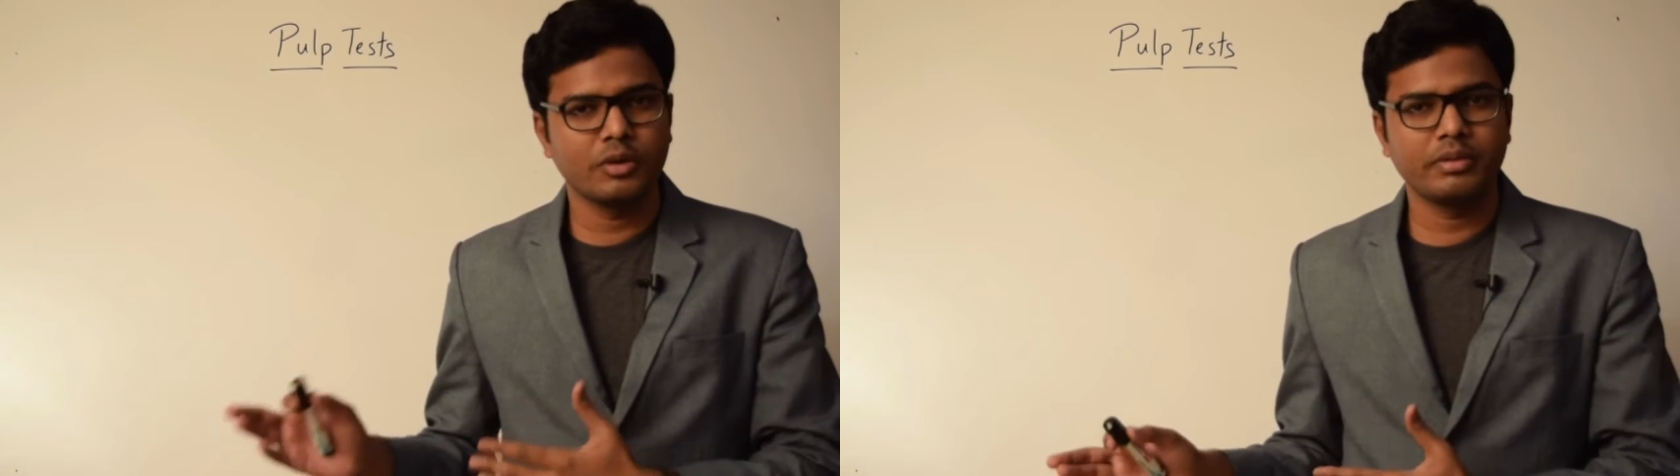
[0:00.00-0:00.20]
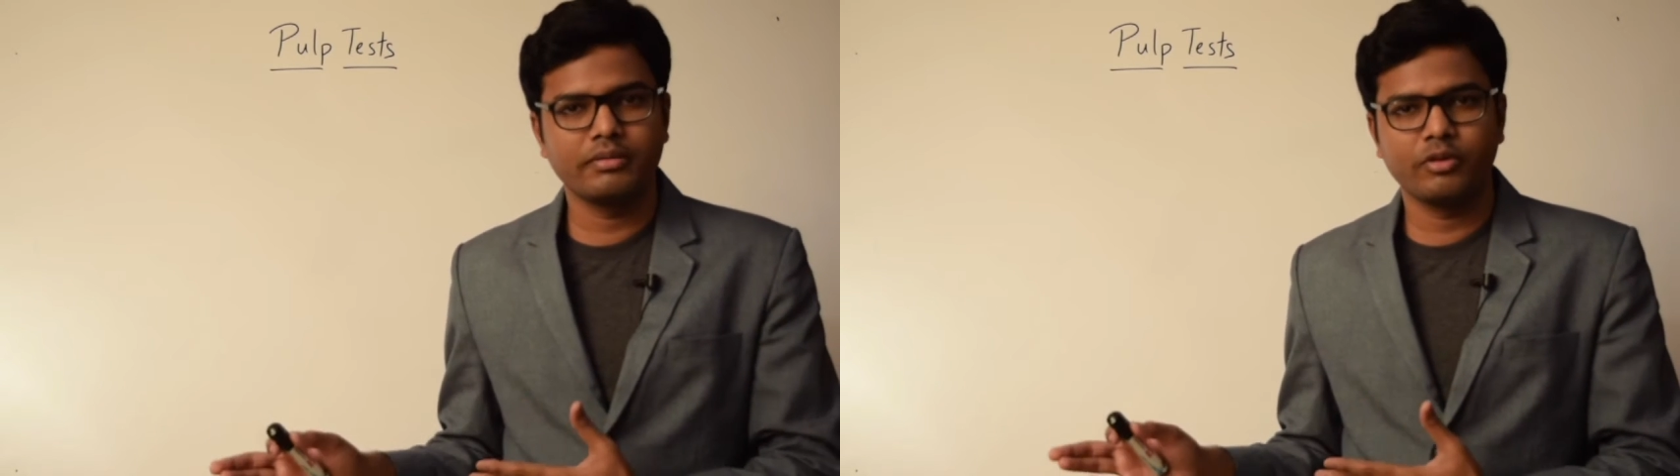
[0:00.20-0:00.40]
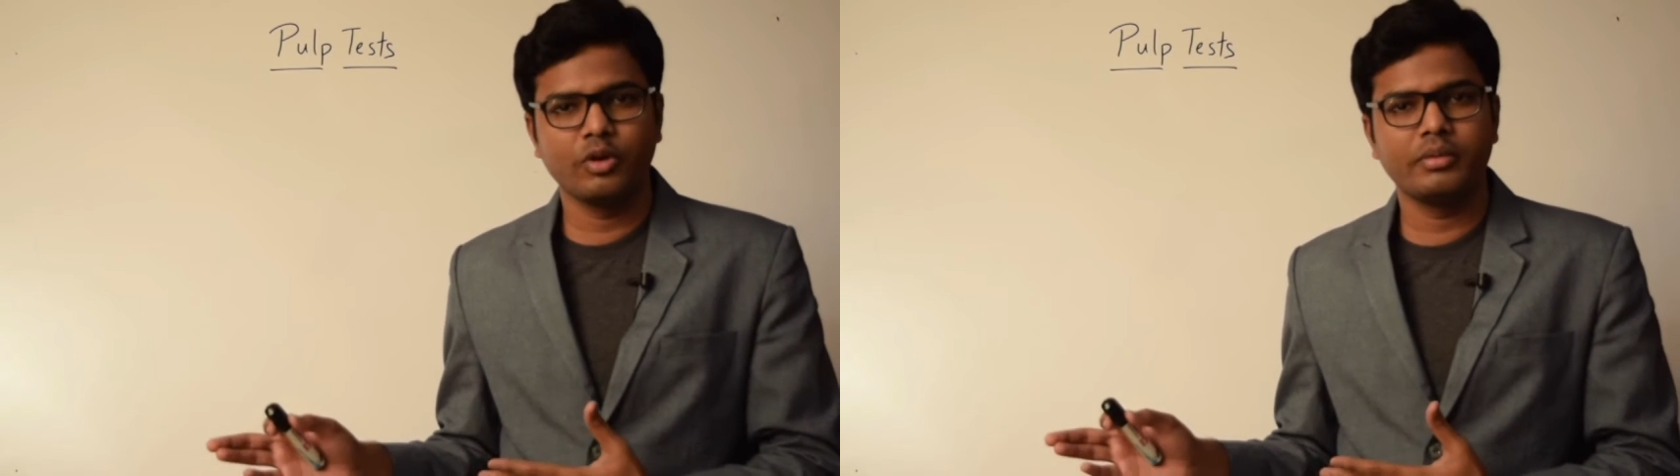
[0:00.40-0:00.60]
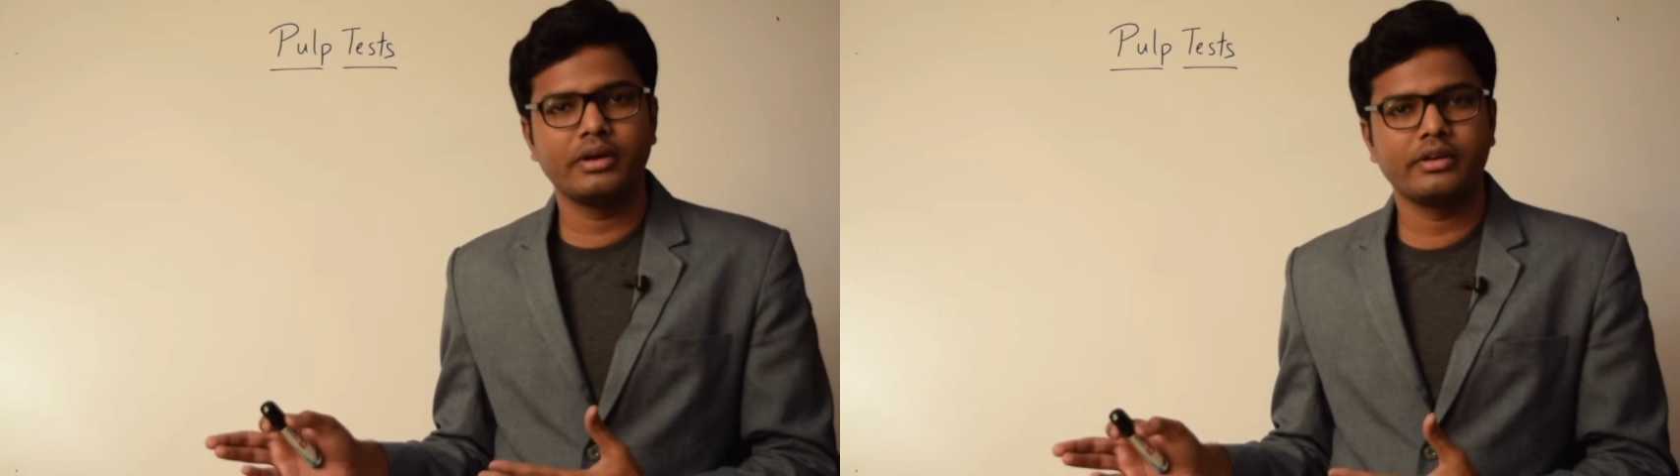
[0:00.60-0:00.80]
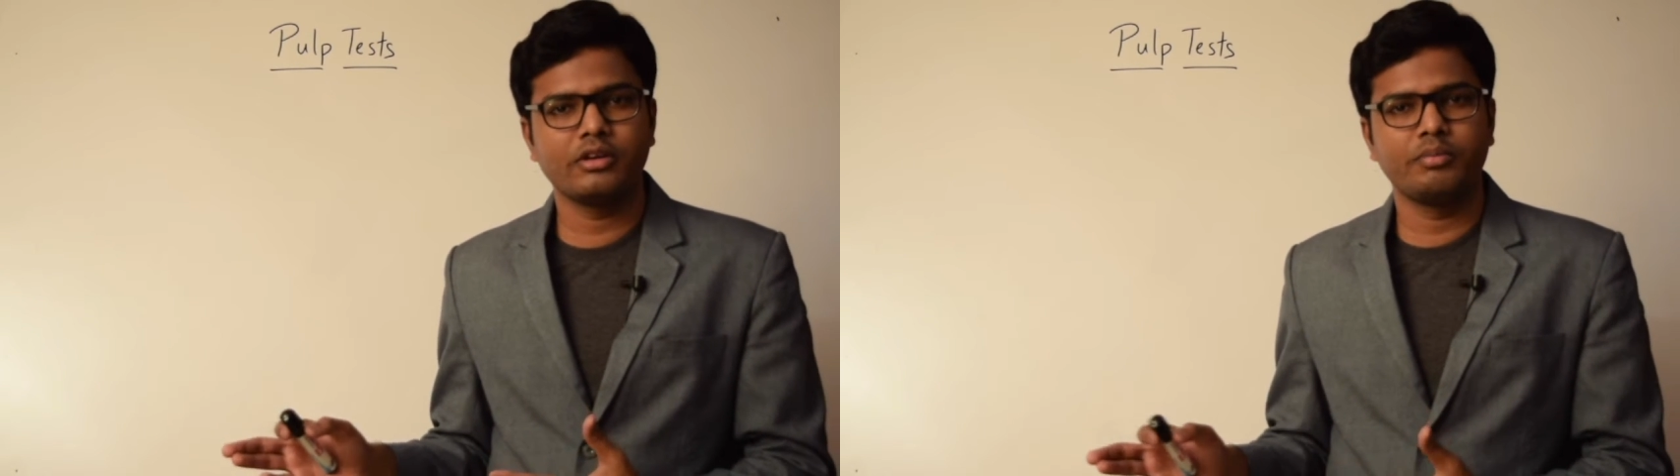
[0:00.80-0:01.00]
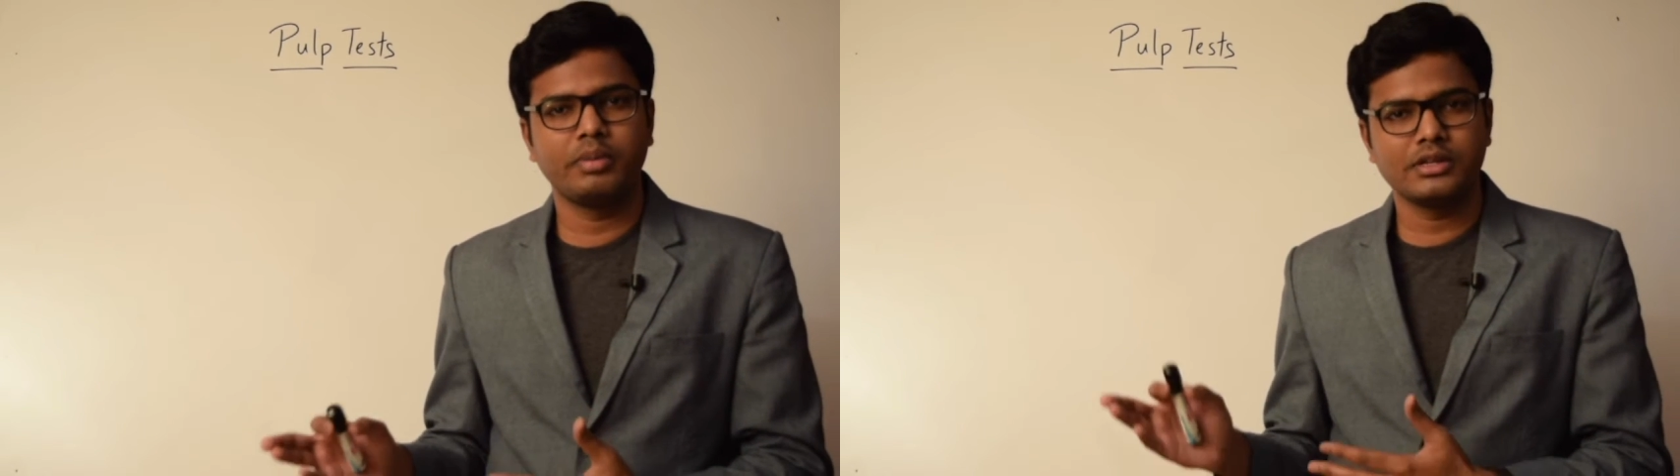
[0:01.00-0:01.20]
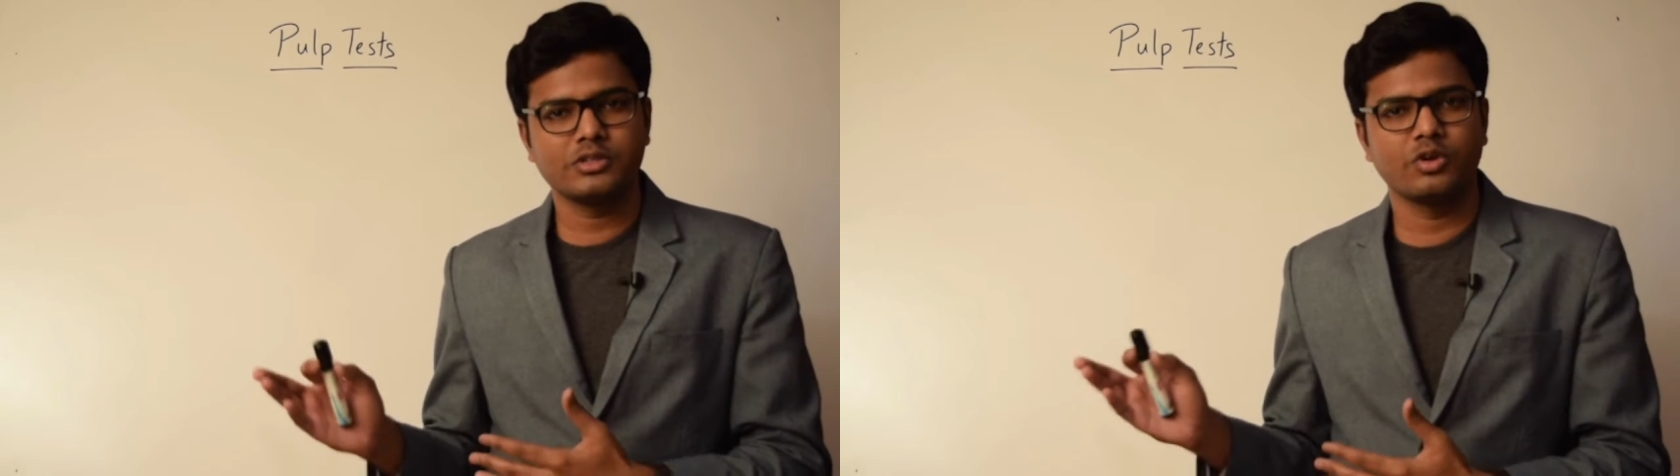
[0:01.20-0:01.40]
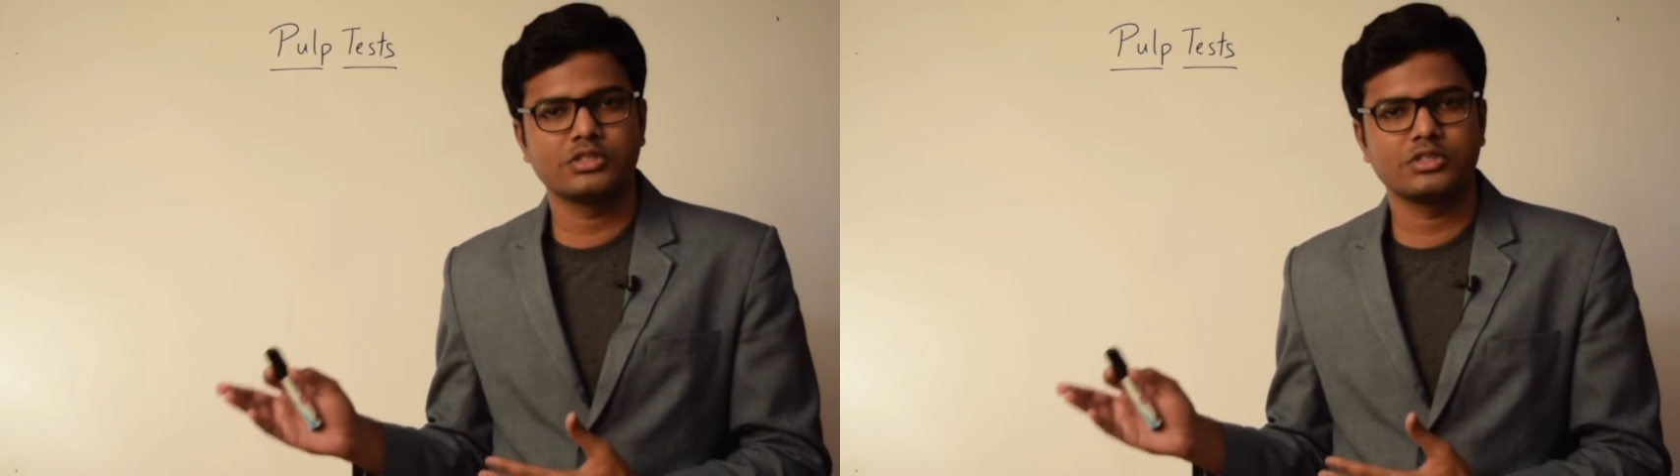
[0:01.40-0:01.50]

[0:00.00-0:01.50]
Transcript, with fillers: Doppler flowmetry or pulse